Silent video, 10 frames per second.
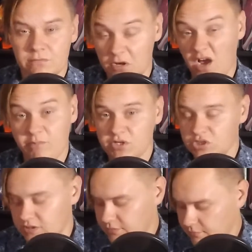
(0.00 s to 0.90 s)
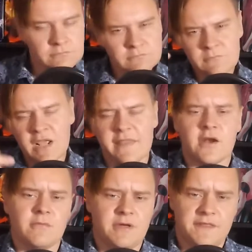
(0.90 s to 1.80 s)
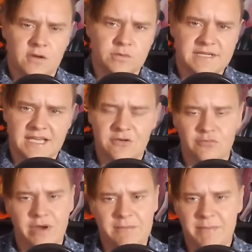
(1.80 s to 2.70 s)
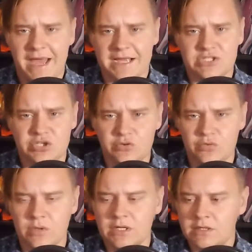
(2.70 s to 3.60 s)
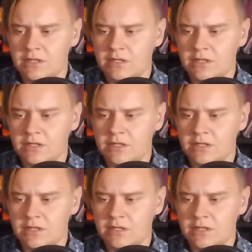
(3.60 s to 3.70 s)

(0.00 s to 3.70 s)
accomplishes. And then our mythic will take it right back to